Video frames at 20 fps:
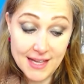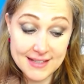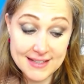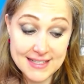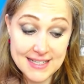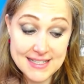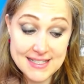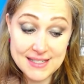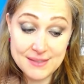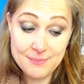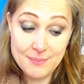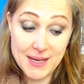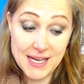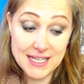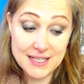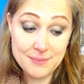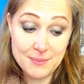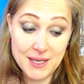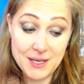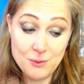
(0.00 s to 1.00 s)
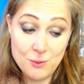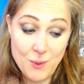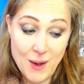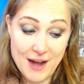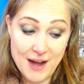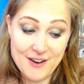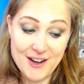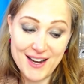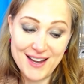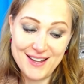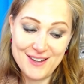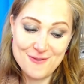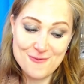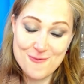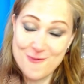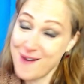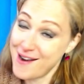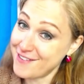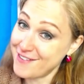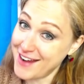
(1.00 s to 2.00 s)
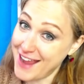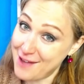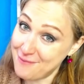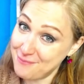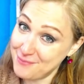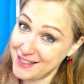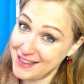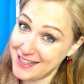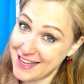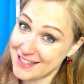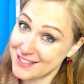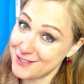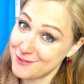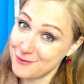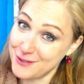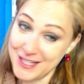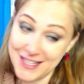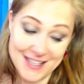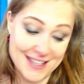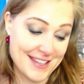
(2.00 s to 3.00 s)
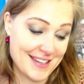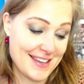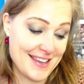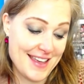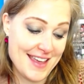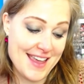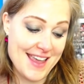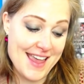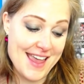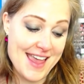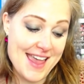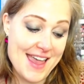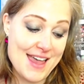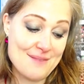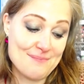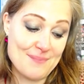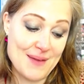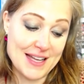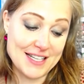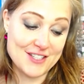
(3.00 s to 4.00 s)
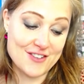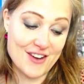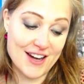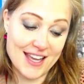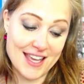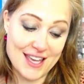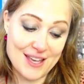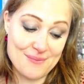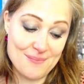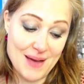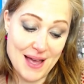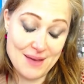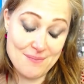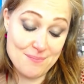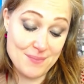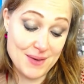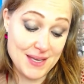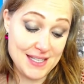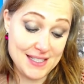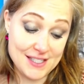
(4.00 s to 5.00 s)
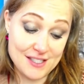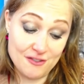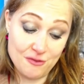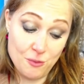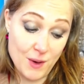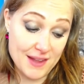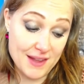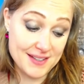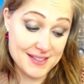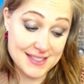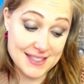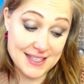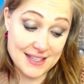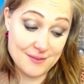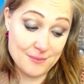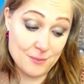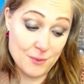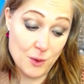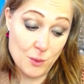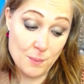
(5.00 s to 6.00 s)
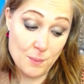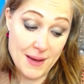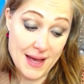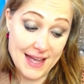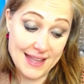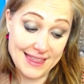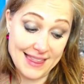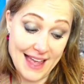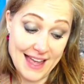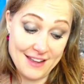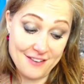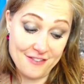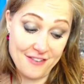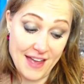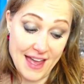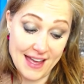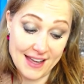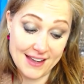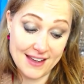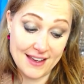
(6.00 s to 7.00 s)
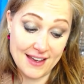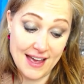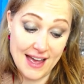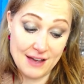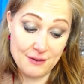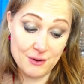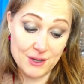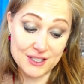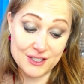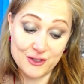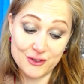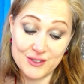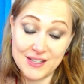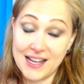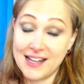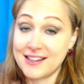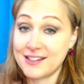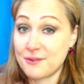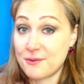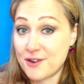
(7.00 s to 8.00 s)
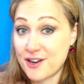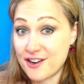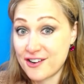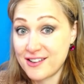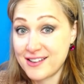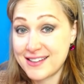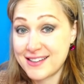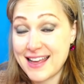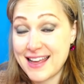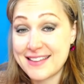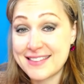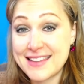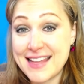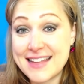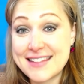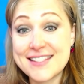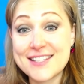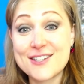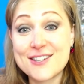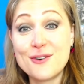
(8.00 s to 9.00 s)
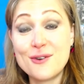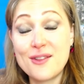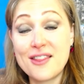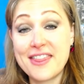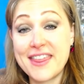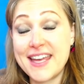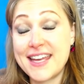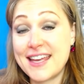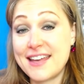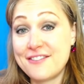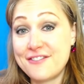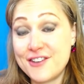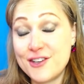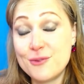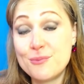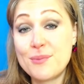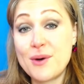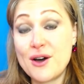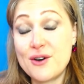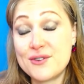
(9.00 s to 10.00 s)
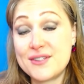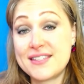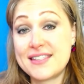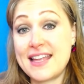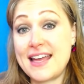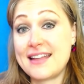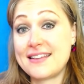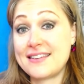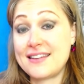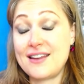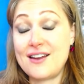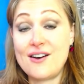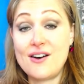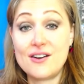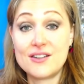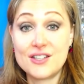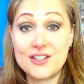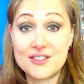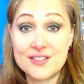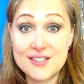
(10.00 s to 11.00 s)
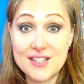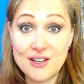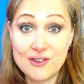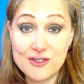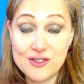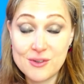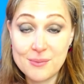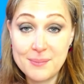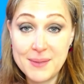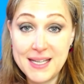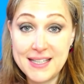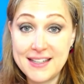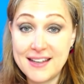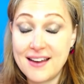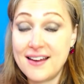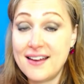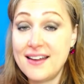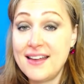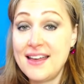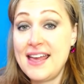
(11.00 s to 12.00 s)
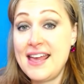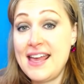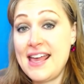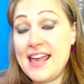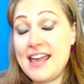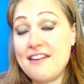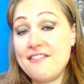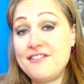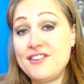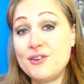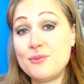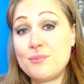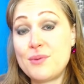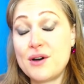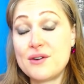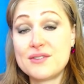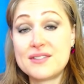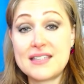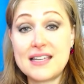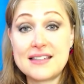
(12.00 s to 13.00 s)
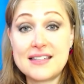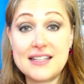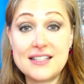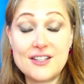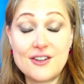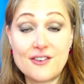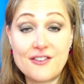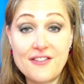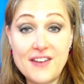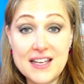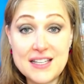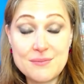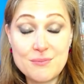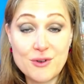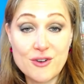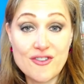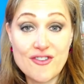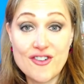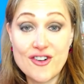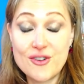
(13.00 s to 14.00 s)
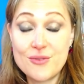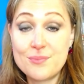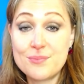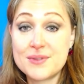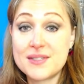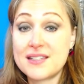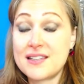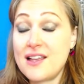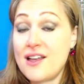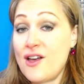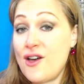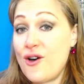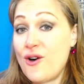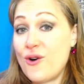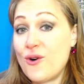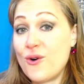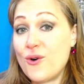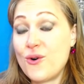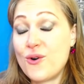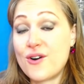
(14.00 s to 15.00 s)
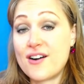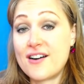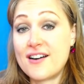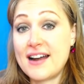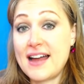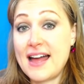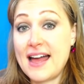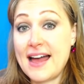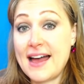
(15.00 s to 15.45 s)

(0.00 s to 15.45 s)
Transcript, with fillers: This made me very, very happy last week. My trick, my piece of wisdom, my life hack I want to tell the world. And that's the cool thing, if you post that on your social media, if you post that in your Facebook groups or